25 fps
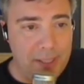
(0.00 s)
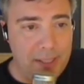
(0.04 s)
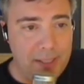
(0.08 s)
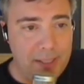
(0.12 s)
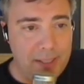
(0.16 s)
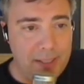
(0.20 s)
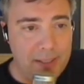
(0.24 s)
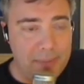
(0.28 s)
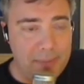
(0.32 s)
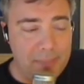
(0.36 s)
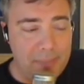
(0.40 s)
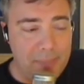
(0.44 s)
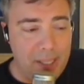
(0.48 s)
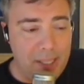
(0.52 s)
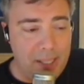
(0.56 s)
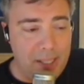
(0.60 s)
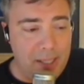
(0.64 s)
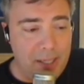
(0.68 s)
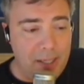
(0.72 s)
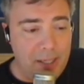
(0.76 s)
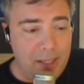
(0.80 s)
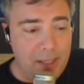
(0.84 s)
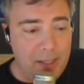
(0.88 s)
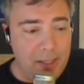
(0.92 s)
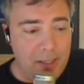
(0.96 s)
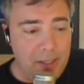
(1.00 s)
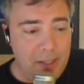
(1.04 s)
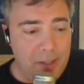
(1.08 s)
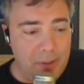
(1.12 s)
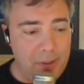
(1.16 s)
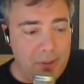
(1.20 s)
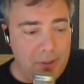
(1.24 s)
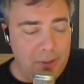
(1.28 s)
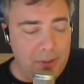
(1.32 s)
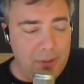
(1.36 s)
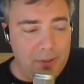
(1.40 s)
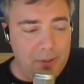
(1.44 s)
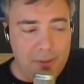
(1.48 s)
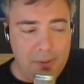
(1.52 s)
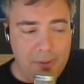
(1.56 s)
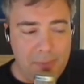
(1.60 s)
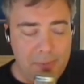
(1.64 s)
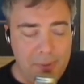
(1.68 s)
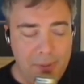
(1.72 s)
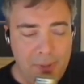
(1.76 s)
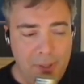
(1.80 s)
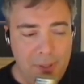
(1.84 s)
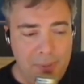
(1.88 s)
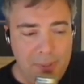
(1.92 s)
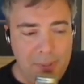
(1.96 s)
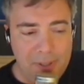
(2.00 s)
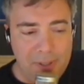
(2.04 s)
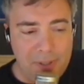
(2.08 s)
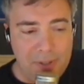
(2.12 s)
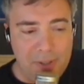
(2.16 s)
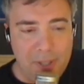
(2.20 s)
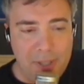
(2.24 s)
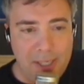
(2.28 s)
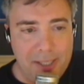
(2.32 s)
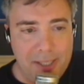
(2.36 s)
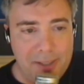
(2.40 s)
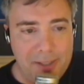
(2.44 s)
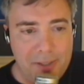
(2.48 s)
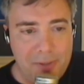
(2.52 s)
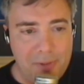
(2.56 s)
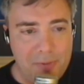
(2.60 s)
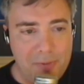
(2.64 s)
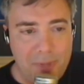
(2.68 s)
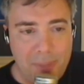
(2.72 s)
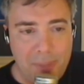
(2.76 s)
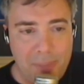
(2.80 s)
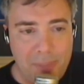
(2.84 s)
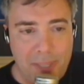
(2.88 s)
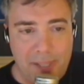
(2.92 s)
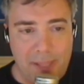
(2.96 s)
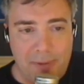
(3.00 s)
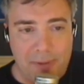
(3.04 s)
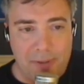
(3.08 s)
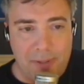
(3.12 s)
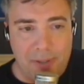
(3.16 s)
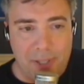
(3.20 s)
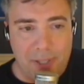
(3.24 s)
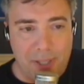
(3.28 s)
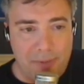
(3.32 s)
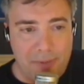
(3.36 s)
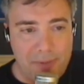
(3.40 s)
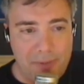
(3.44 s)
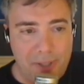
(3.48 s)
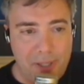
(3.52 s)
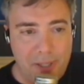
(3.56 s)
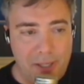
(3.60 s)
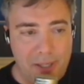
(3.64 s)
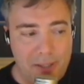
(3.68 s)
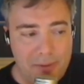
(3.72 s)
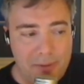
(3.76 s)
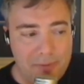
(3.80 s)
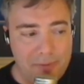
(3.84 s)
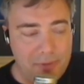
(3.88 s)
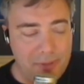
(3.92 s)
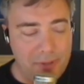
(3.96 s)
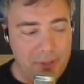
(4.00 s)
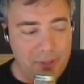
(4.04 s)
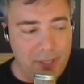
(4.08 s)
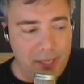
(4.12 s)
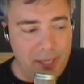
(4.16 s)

Um, you, no one's trying to rip Microsoft off.